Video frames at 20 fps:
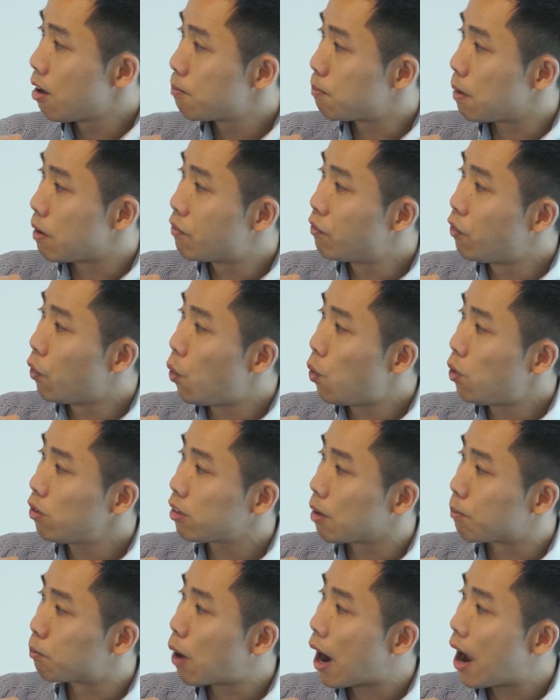Before
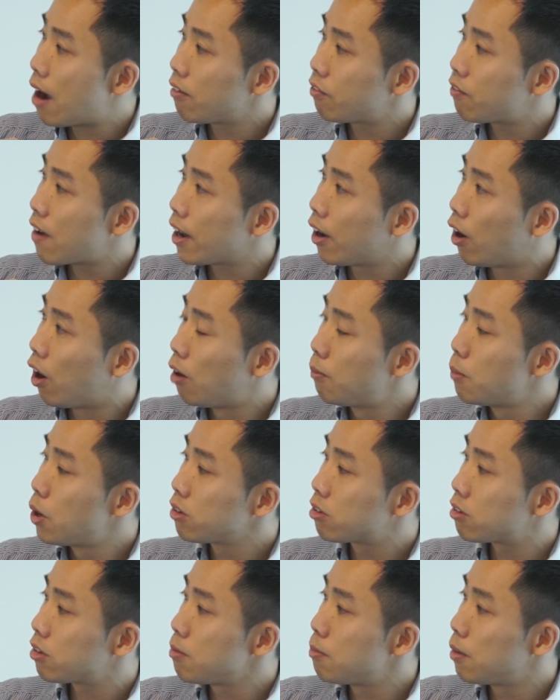the brown fat
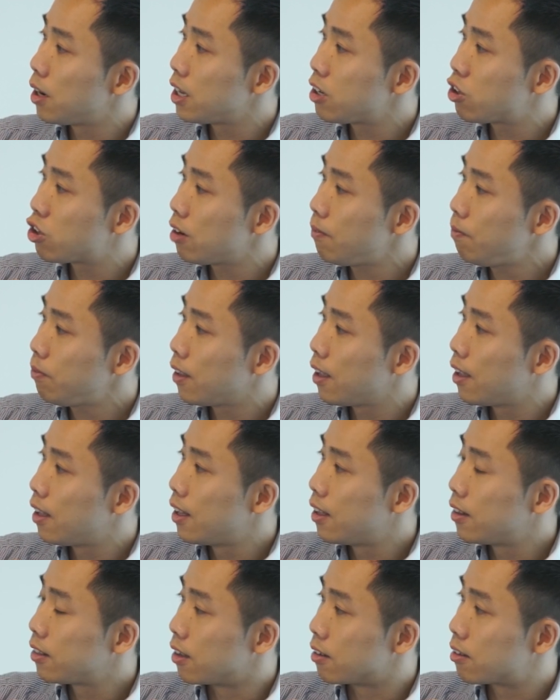hormone stimulation,
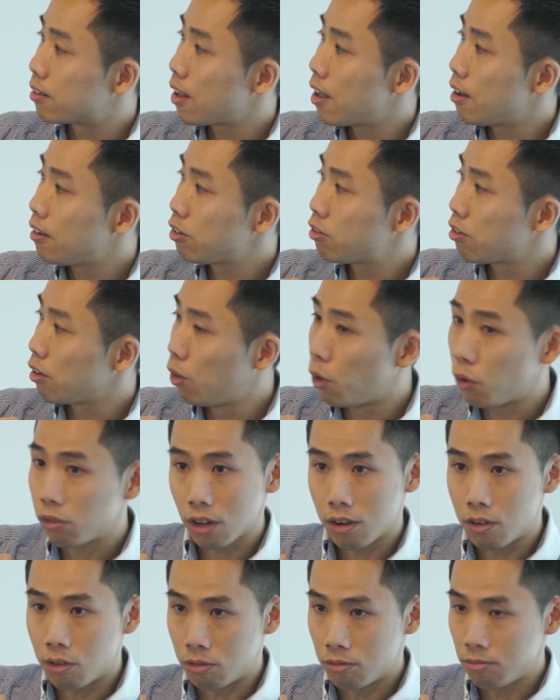the cells
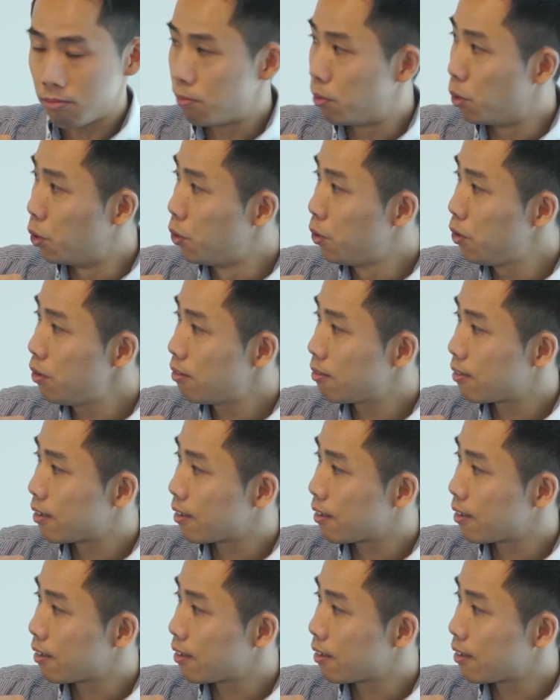looked blue,